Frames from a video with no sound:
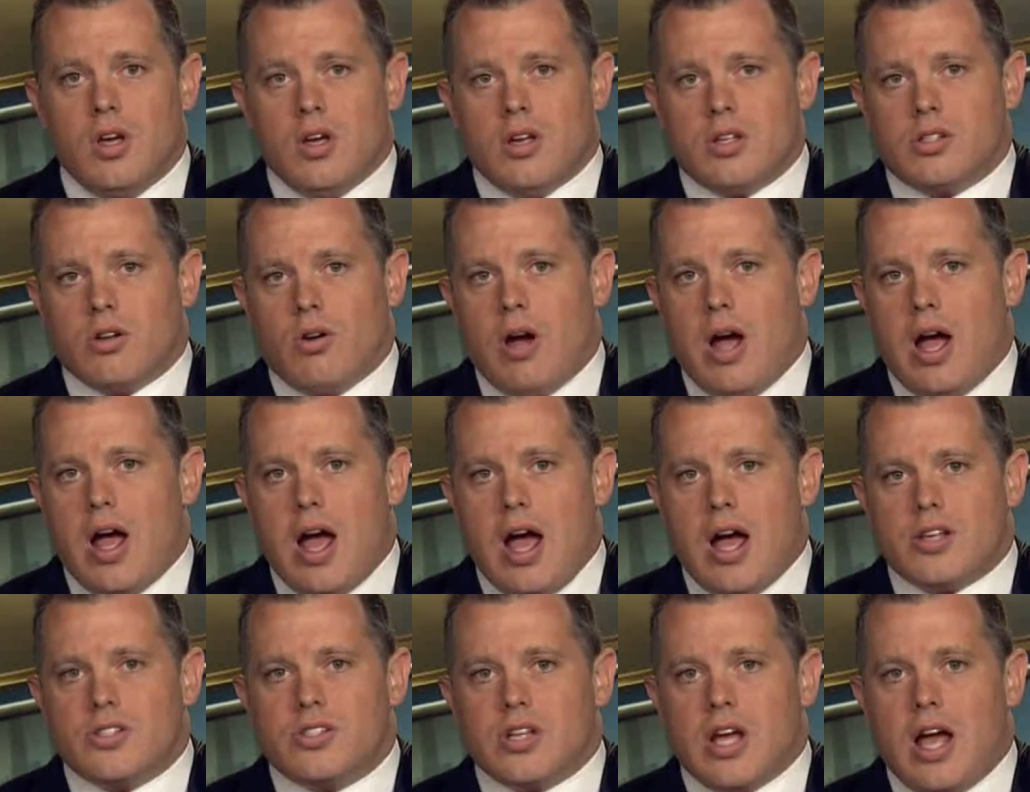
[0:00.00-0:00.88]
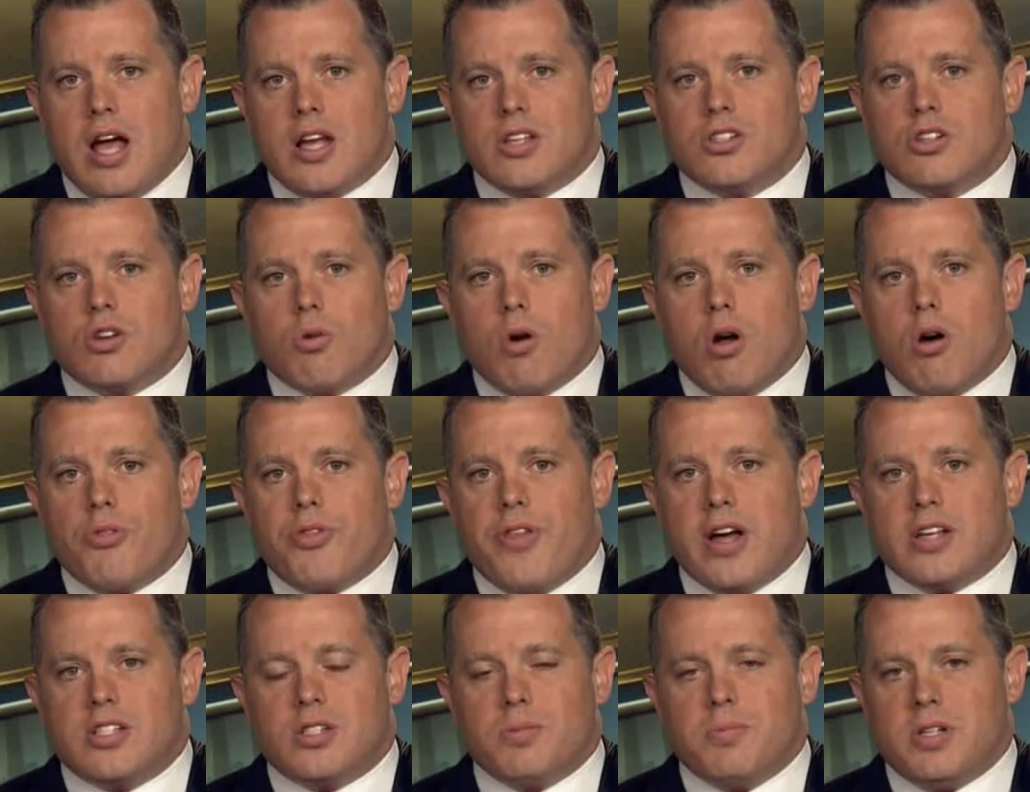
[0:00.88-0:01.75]
So as growth
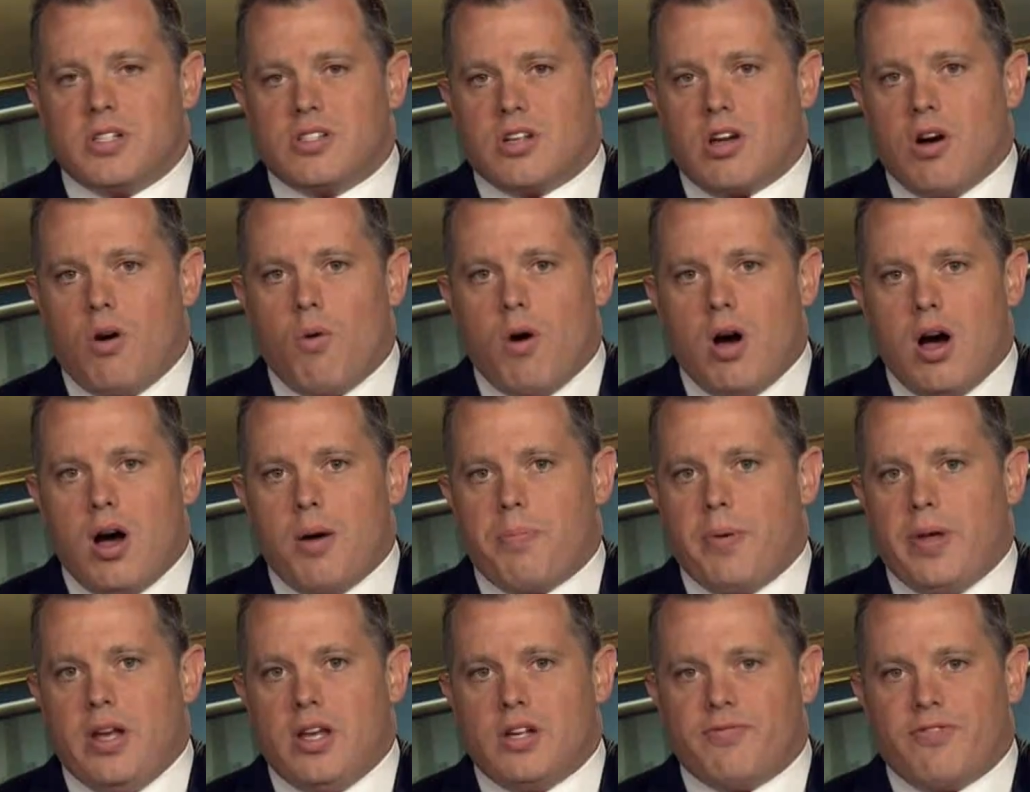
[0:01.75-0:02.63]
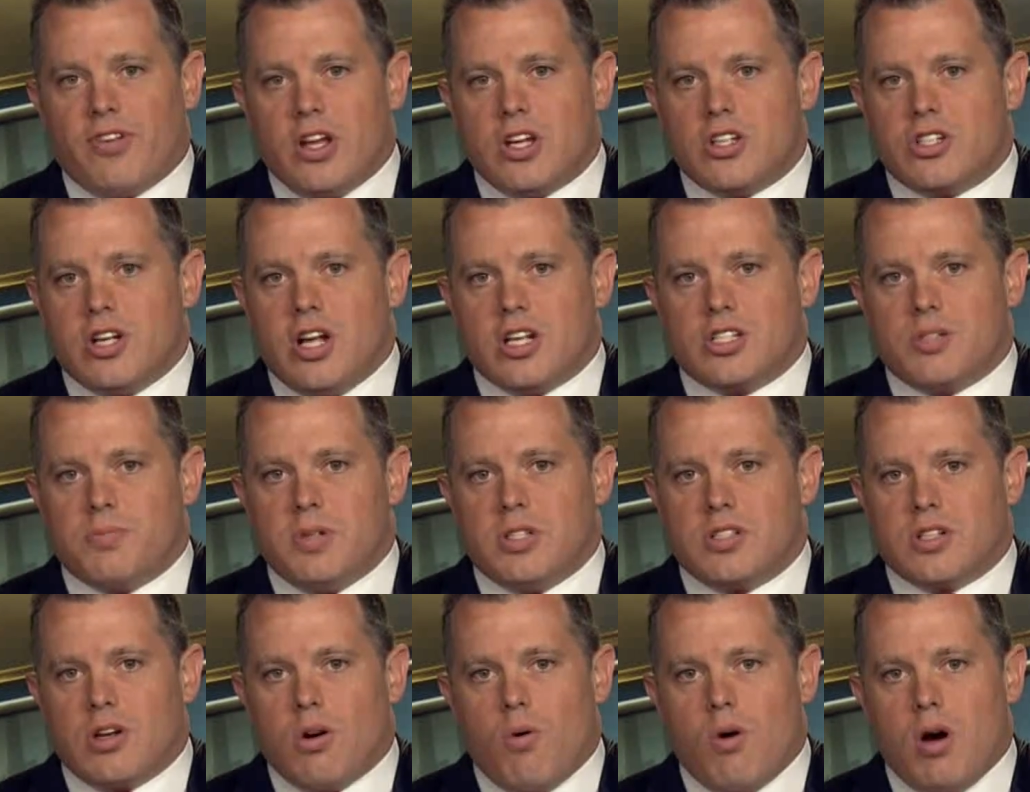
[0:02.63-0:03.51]
estimates go up and inflation
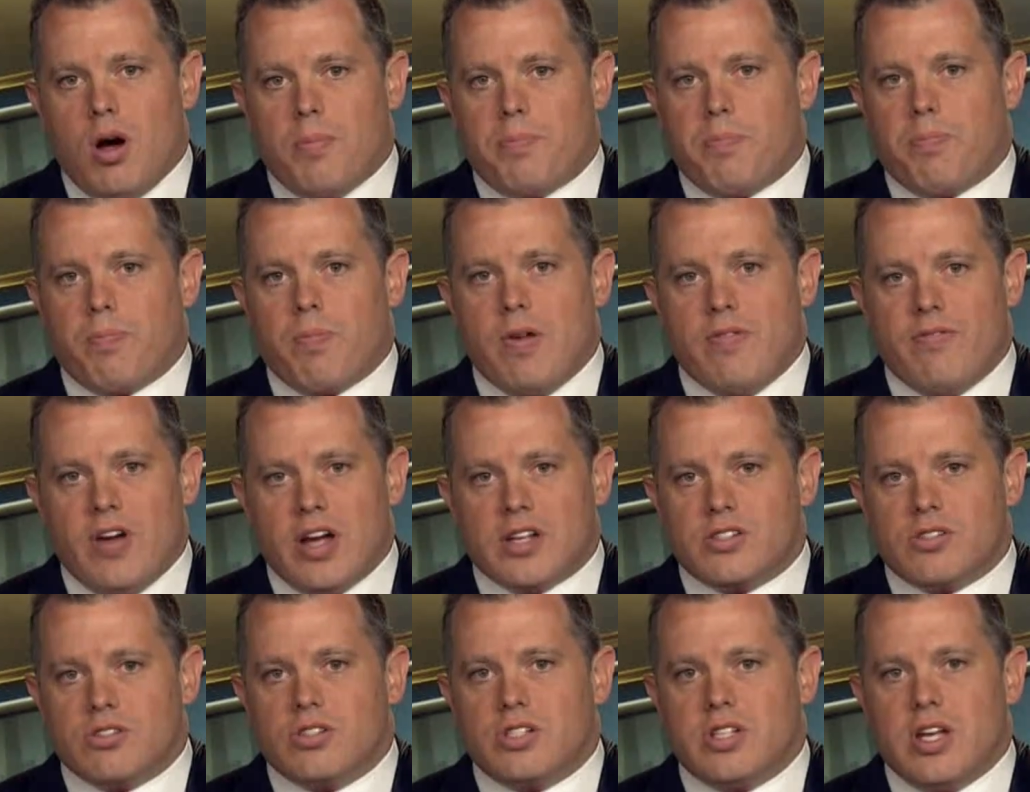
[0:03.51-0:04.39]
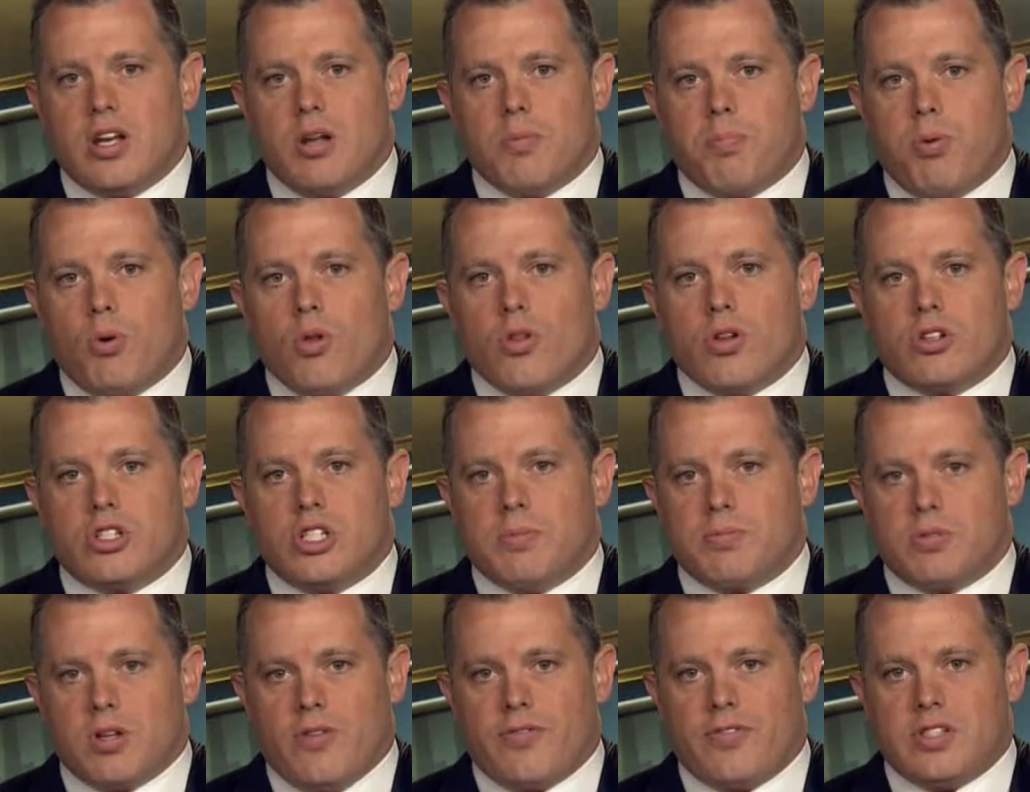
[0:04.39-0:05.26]
estimates go up, investors tend to pull their
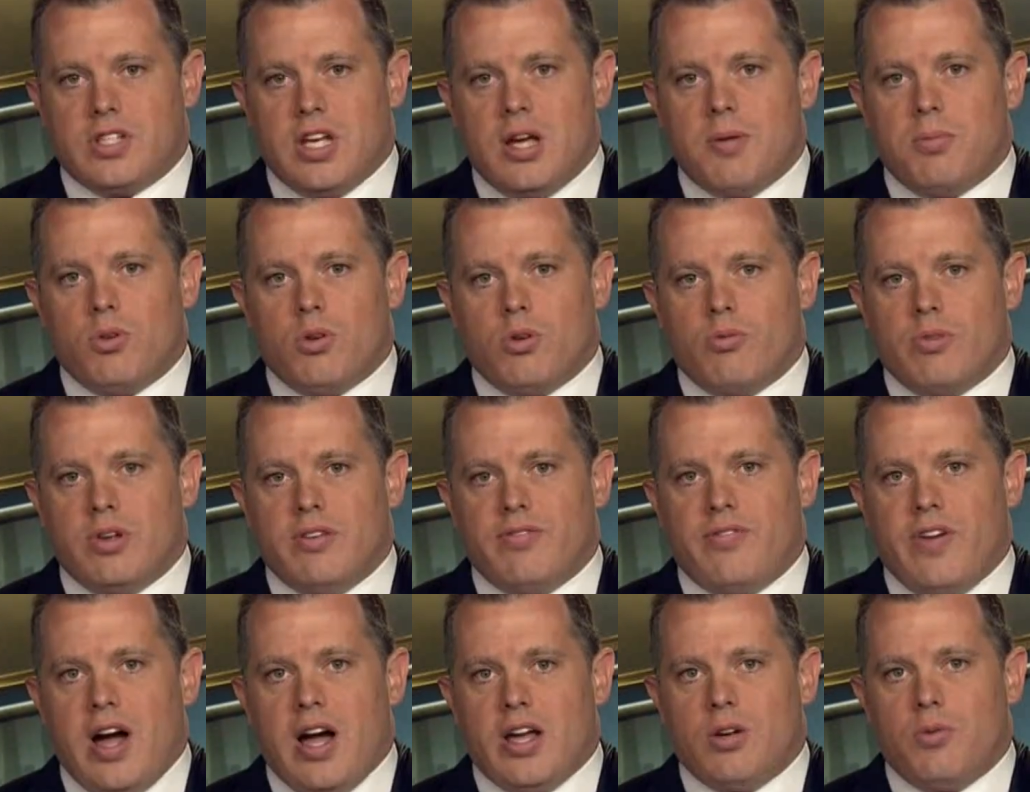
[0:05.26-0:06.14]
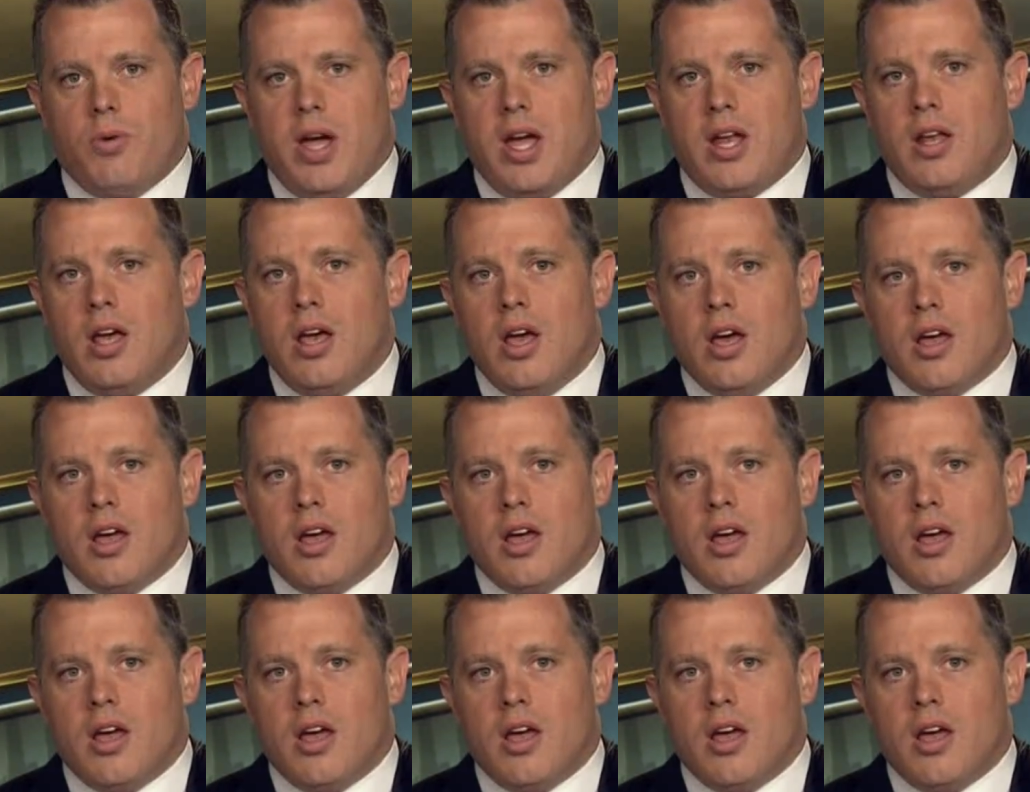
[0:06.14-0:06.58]
chips off the table and reevaluate.